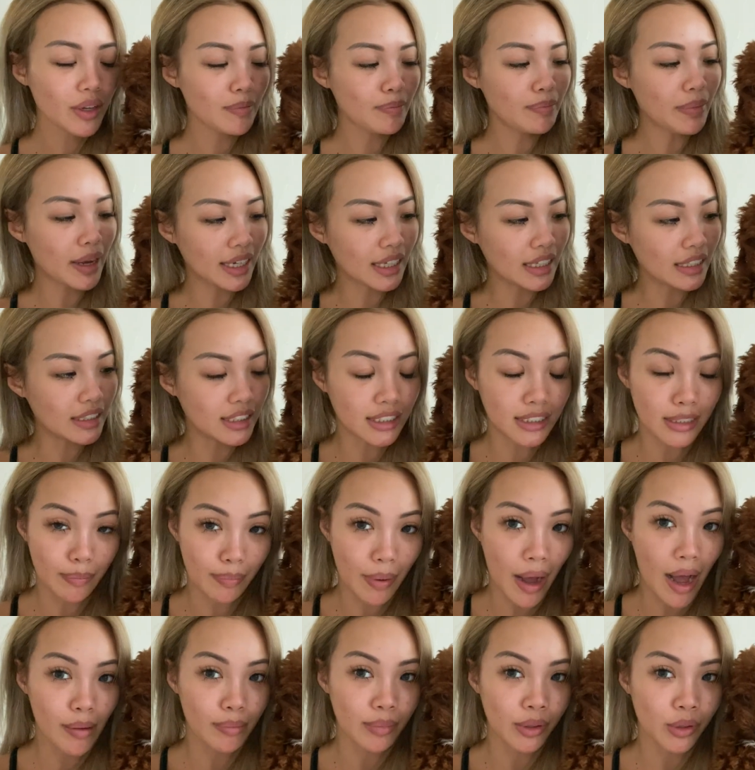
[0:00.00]
back in this
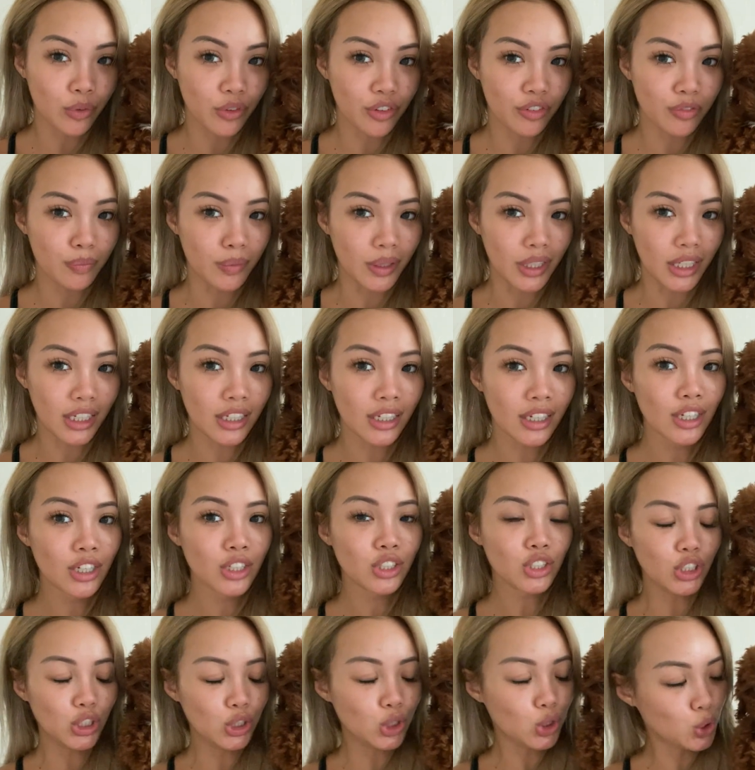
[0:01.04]
apartment with me
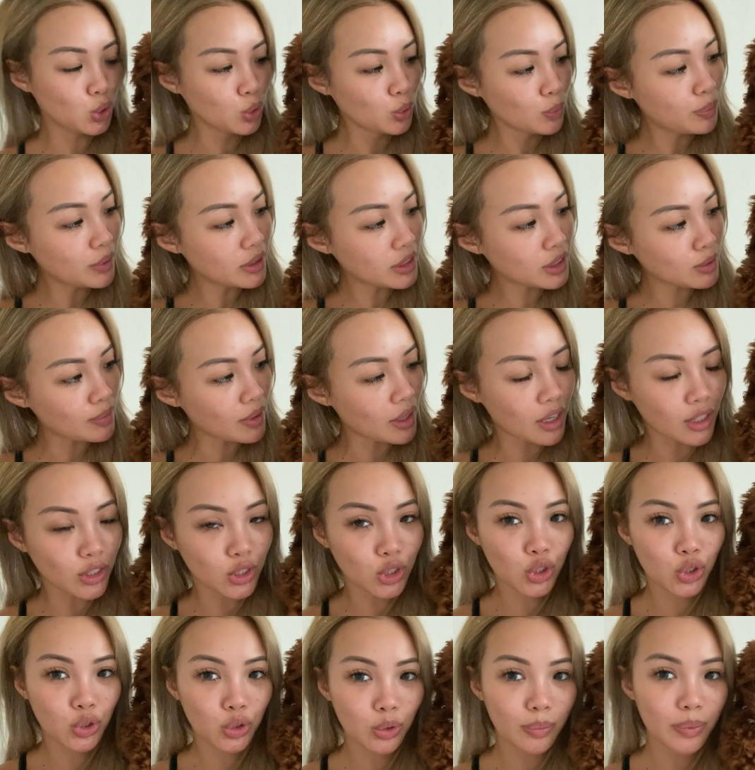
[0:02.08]
she's super smart
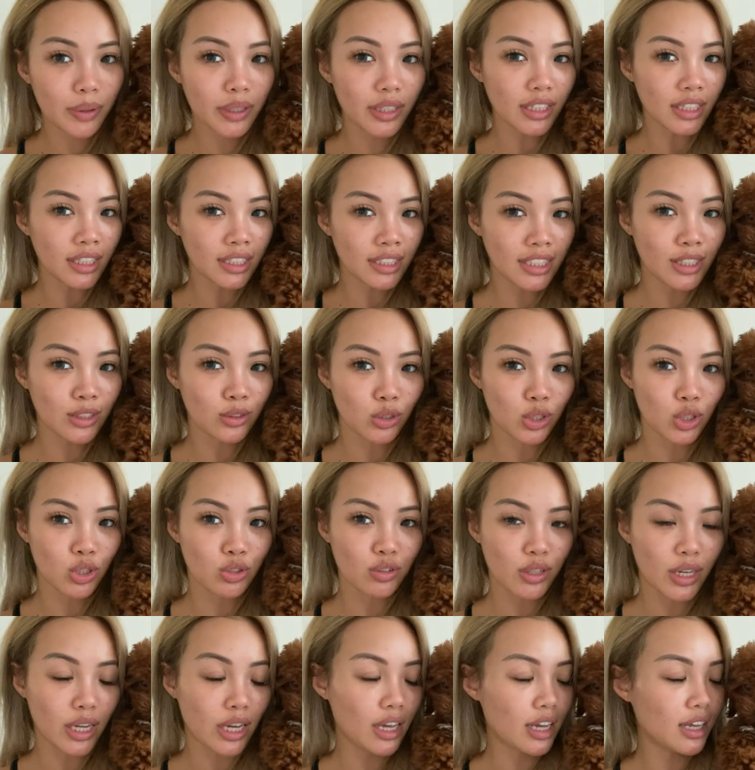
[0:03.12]
super easy to
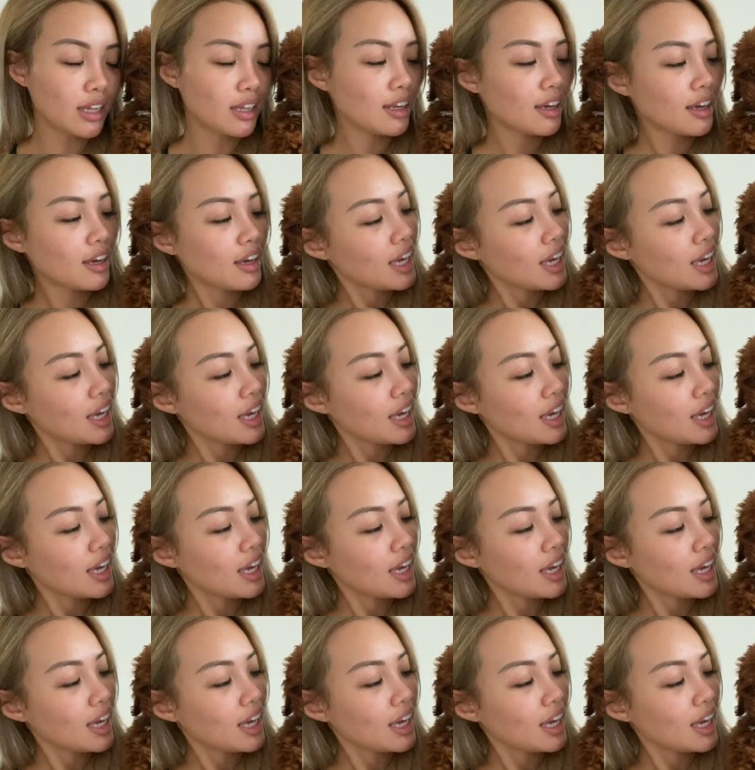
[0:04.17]
train